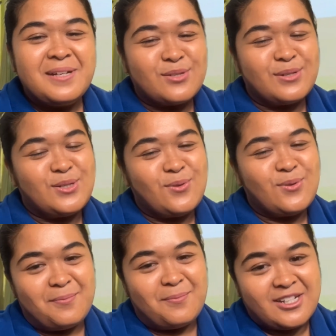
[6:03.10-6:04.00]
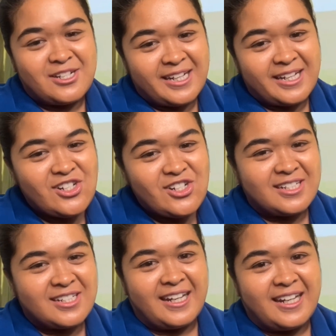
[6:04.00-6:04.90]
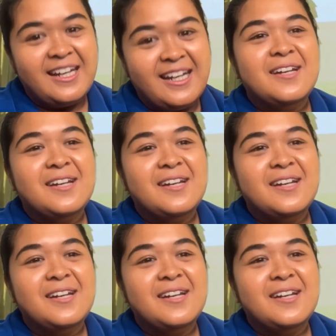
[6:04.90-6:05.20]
do our imagination today,